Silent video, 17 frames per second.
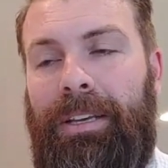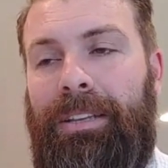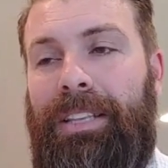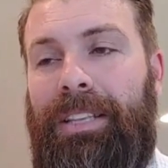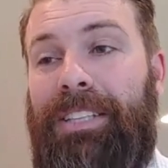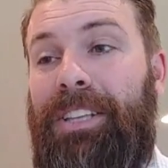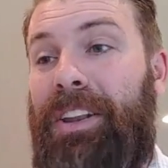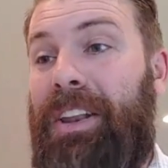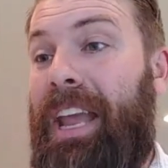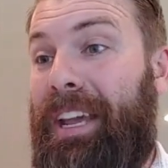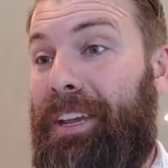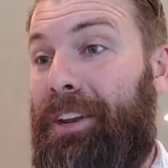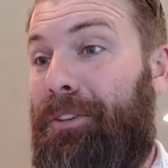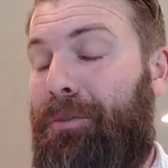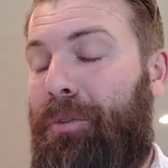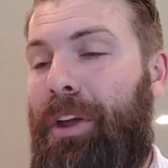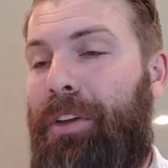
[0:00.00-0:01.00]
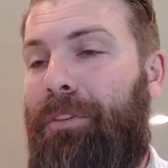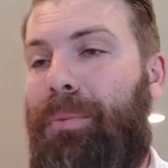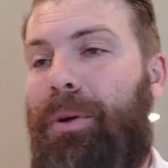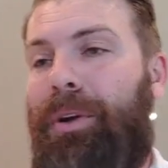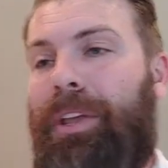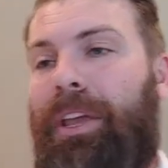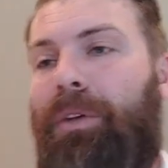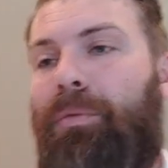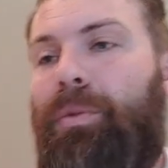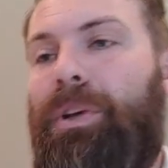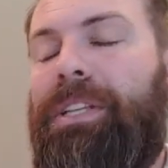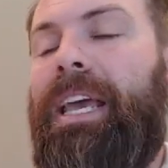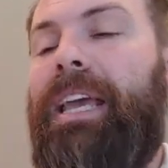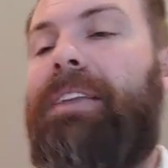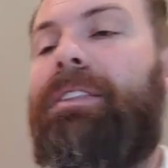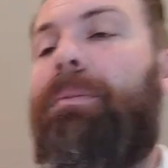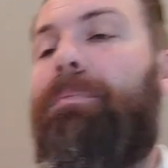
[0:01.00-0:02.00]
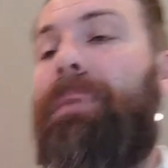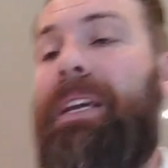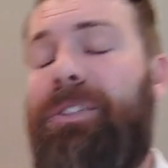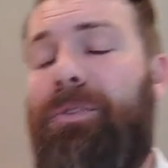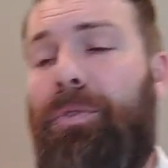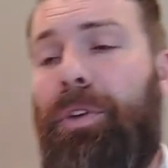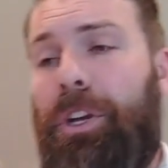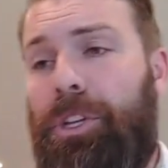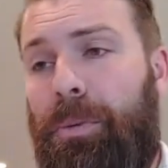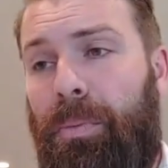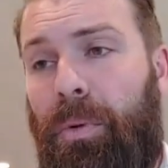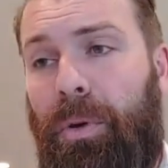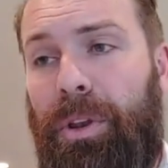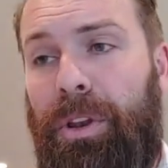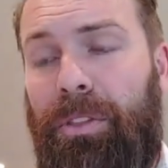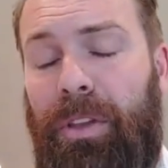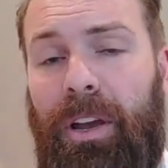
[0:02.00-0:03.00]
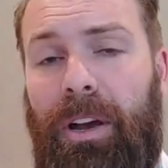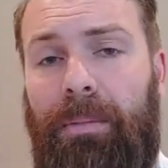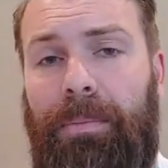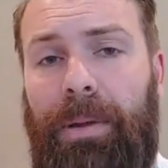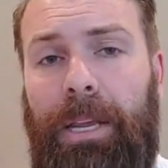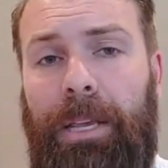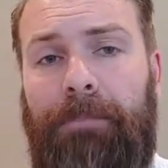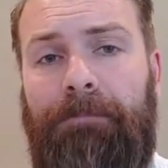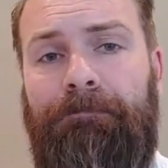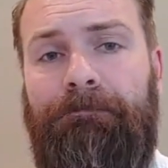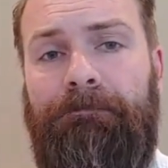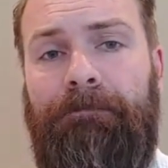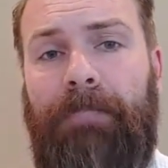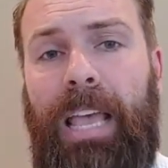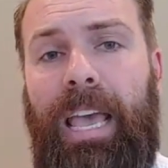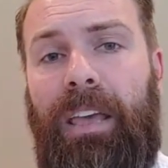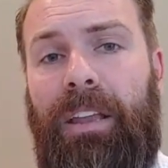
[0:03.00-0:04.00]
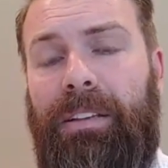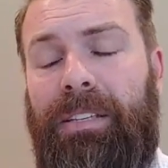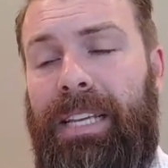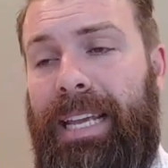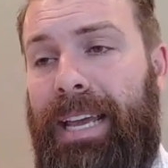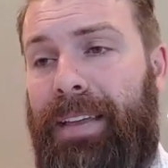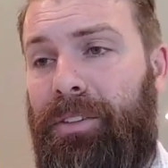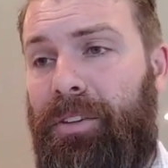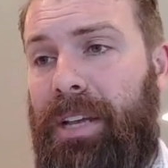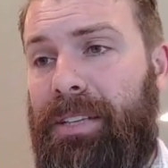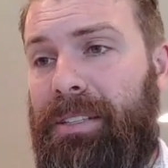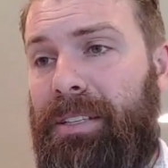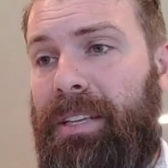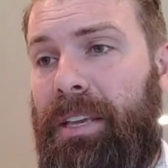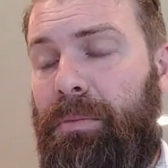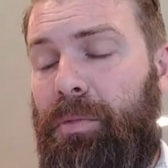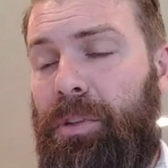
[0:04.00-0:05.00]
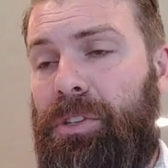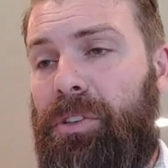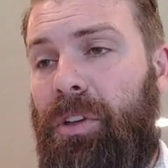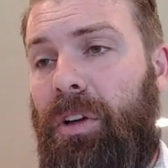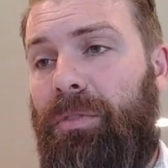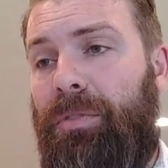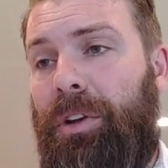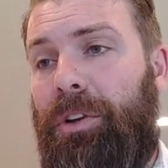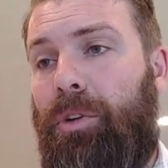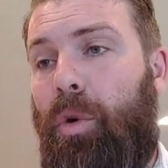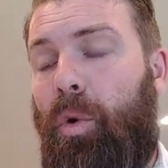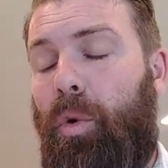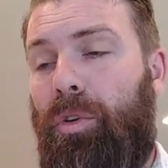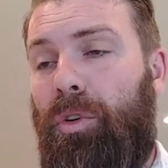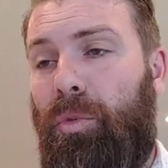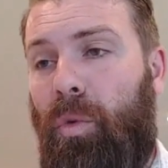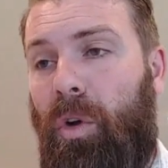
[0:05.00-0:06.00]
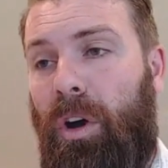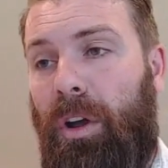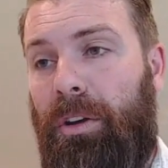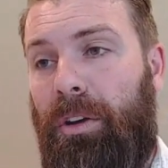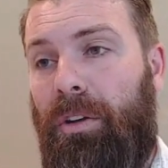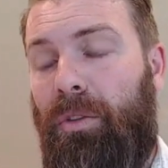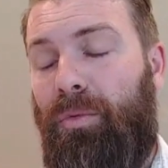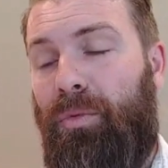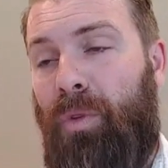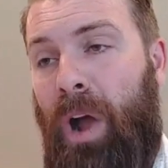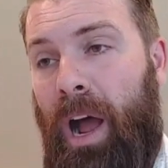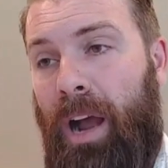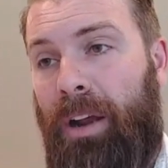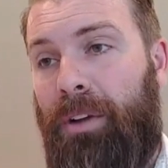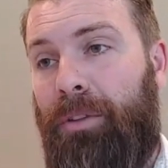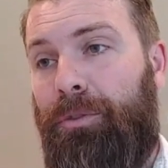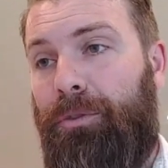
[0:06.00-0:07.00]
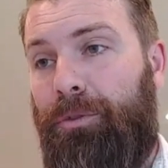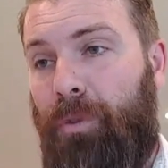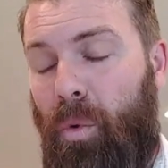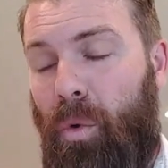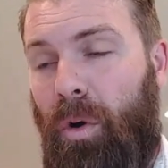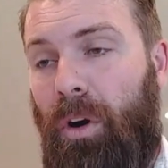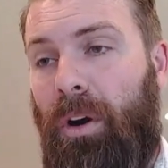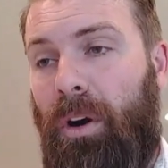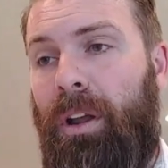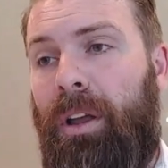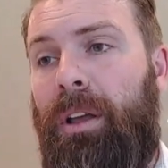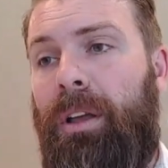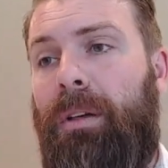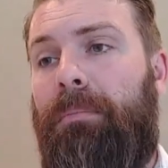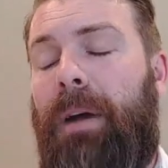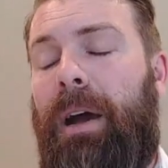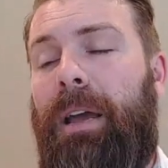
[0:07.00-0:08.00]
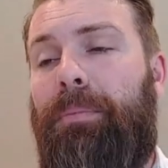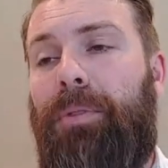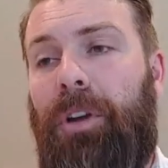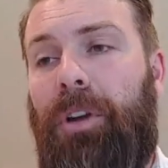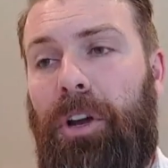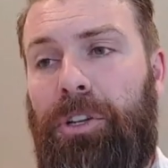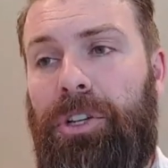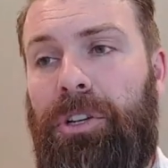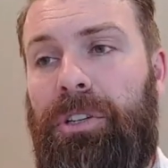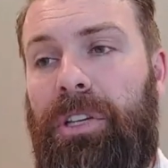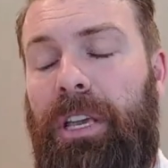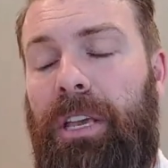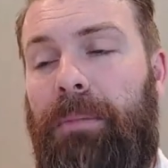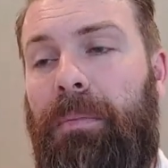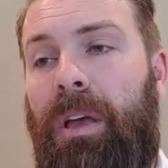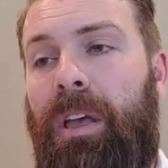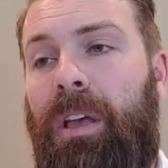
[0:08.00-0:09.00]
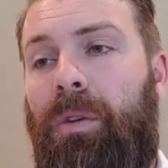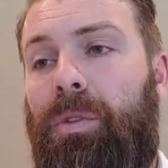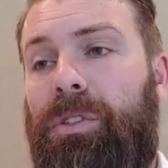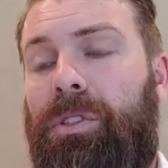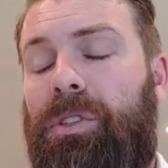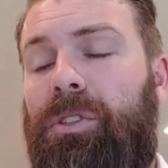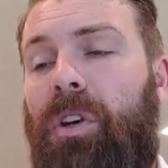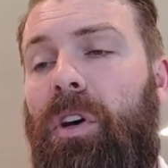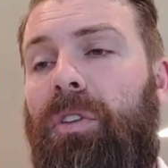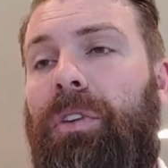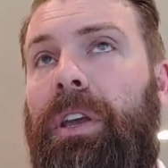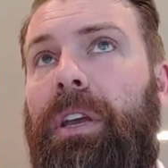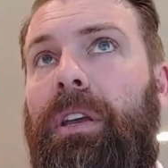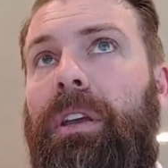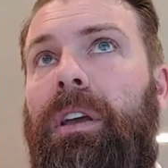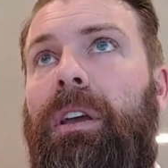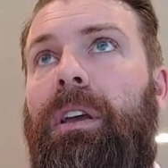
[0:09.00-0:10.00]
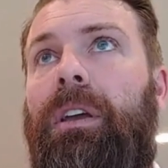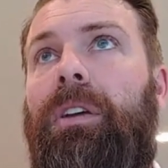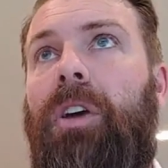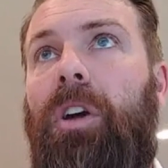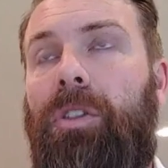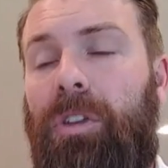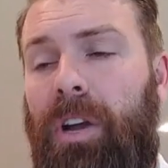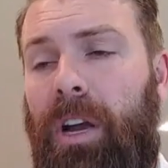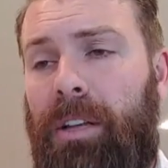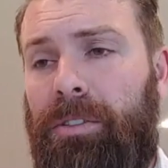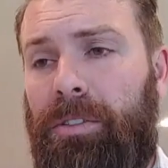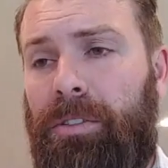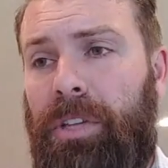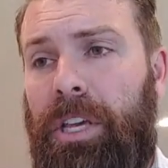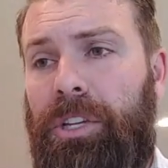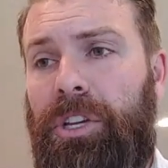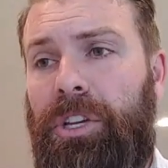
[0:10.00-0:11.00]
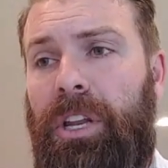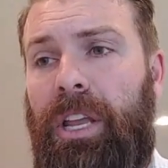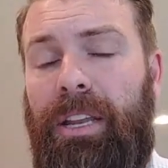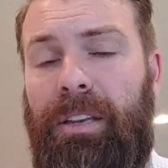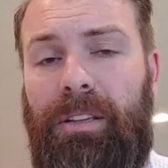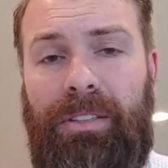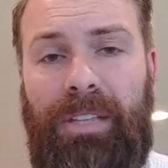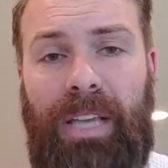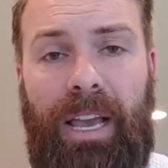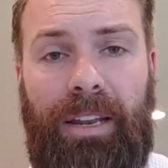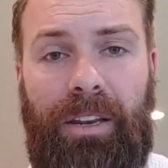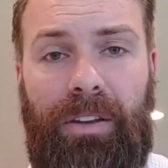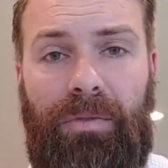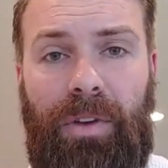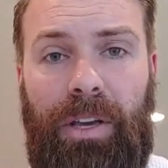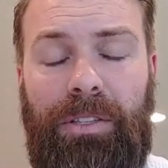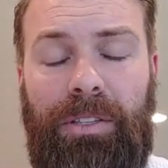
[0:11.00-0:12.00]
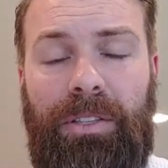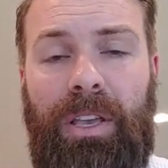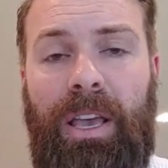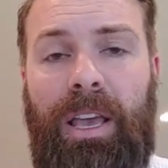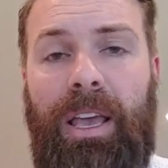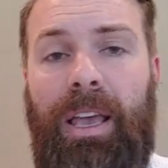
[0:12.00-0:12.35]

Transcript: that's a negative way of putting it we take the biggest friction point in the company and together as a team we solve it quarter one rock four my production team was solving color consultation and design advice.